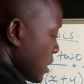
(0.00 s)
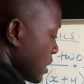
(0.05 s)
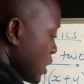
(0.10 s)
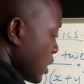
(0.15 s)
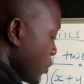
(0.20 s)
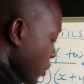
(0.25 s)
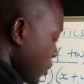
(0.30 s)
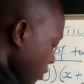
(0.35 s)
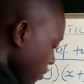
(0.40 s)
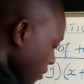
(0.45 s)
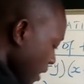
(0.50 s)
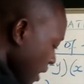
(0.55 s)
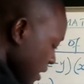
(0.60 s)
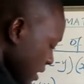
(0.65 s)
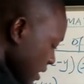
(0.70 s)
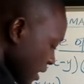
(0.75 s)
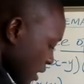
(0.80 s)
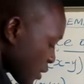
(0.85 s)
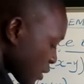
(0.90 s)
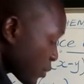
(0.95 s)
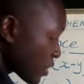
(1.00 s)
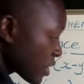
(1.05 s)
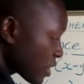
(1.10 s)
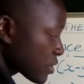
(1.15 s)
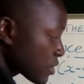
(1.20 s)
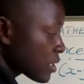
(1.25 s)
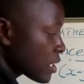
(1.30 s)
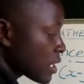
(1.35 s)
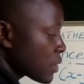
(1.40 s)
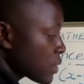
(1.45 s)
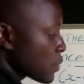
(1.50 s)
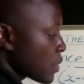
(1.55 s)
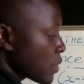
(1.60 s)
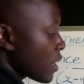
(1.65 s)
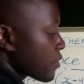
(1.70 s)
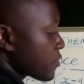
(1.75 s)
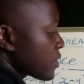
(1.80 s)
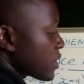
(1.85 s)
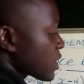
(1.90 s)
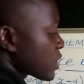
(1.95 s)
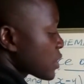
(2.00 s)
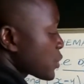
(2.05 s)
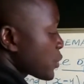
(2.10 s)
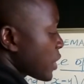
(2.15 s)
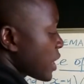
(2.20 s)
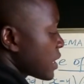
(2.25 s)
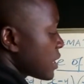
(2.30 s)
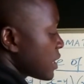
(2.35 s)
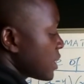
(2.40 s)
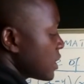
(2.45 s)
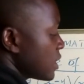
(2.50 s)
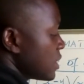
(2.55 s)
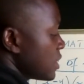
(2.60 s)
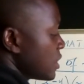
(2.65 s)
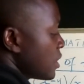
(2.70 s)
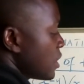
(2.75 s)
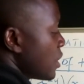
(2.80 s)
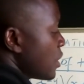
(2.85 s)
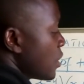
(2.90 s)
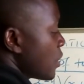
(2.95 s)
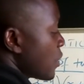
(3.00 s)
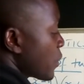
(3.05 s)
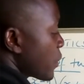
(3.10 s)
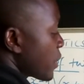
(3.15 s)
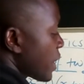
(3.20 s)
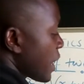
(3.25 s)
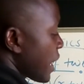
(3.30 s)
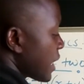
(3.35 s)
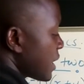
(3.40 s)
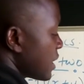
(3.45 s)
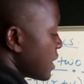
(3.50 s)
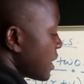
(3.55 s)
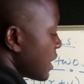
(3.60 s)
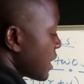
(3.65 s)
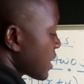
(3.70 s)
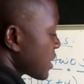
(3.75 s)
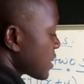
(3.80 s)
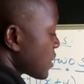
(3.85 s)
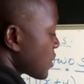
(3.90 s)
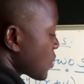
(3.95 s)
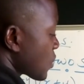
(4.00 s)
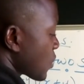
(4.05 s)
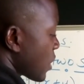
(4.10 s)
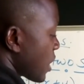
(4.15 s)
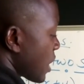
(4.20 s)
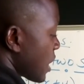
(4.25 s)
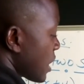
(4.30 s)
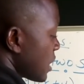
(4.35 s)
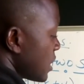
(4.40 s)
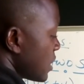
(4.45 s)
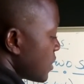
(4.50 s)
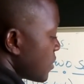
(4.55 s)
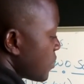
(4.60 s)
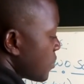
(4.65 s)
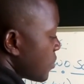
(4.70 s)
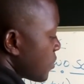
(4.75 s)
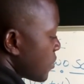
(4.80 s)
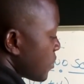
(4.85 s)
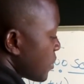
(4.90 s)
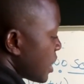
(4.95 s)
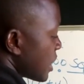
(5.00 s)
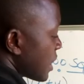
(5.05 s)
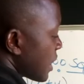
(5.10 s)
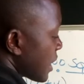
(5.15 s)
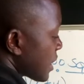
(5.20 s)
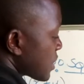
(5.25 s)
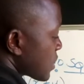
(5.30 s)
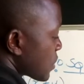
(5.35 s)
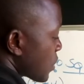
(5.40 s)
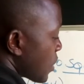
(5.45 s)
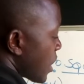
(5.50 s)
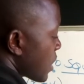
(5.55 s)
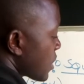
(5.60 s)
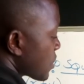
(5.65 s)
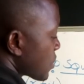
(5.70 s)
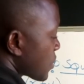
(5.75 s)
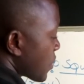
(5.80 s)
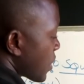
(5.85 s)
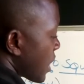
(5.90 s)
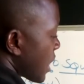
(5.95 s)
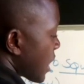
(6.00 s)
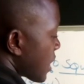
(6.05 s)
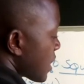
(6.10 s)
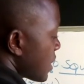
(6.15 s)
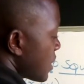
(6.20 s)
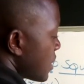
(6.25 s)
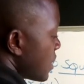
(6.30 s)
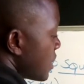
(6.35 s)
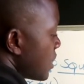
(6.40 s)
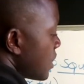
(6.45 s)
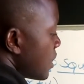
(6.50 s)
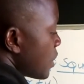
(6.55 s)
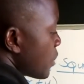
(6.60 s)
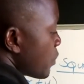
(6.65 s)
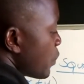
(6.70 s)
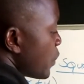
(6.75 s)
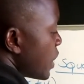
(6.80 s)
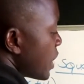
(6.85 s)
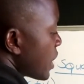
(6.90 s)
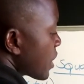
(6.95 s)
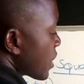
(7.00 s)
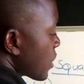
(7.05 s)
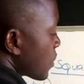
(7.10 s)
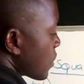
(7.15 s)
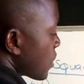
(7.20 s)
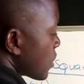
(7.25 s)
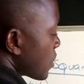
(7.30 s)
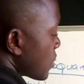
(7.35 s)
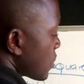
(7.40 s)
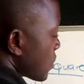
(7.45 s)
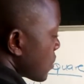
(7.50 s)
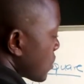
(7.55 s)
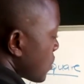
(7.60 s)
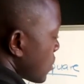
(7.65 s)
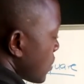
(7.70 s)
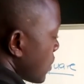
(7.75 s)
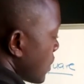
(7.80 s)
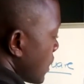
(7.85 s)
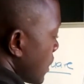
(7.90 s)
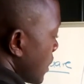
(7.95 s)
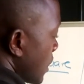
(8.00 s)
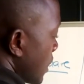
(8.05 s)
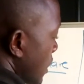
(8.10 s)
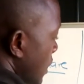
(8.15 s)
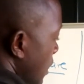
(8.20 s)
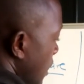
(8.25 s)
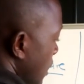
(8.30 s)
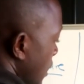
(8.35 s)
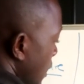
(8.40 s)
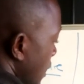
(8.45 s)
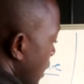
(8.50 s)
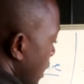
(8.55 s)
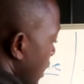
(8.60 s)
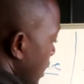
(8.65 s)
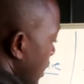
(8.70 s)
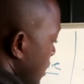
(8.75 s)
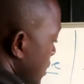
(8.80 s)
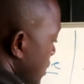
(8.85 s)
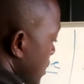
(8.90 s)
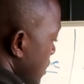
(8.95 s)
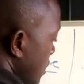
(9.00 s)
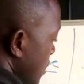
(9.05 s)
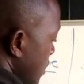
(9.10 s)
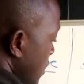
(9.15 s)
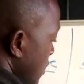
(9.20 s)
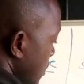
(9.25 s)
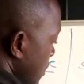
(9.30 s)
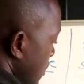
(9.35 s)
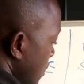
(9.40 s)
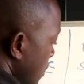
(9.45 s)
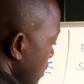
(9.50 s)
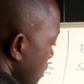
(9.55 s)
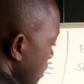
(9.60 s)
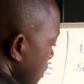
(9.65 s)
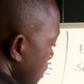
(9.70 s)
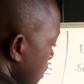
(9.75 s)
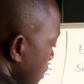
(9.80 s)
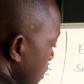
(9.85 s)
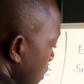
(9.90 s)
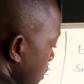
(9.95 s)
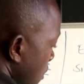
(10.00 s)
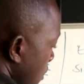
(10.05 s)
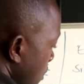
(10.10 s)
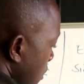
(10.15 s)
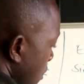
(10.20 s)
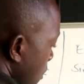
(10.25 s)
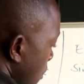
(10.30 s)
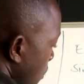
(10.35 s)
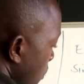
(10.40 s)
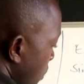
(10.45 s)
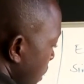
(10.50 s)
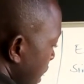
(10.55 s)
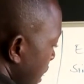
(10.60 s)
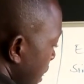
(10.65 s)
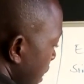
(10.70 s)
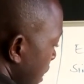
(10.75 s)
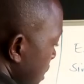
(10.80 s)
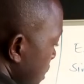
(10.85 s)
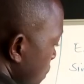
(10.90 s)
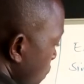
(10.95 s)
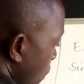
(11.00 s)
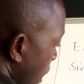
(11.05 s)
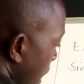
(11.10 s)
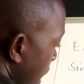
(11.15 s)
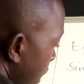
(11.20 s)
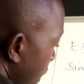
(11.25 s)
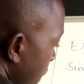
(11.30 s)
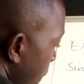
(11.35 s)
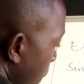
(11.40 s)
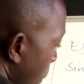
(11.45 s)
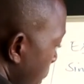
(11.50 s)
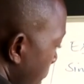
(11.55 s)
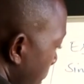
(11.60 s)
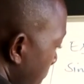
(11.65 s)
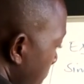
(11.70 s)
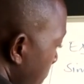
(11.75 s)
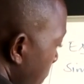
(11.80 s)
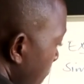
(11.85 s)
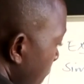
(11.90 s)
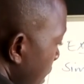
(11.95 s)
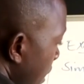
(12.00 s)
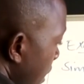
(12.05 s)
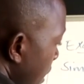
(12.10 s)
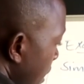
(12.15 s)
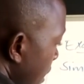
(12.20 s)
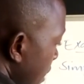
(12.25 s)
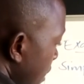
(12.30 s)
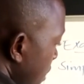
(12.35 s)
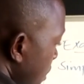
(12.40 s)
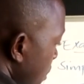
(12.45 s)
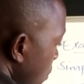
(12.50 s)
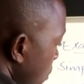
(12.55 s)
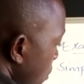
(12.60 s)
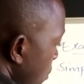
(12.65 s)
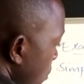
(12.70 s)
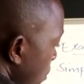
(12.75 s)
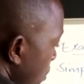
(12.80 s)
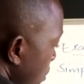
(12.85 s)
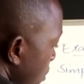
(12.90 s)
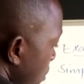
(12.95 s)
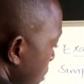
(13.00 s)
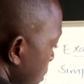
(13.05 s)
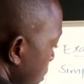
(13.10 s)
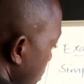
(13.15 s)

the previous expression that we have expanded, we had x squared minus y squared being equal to x minus y into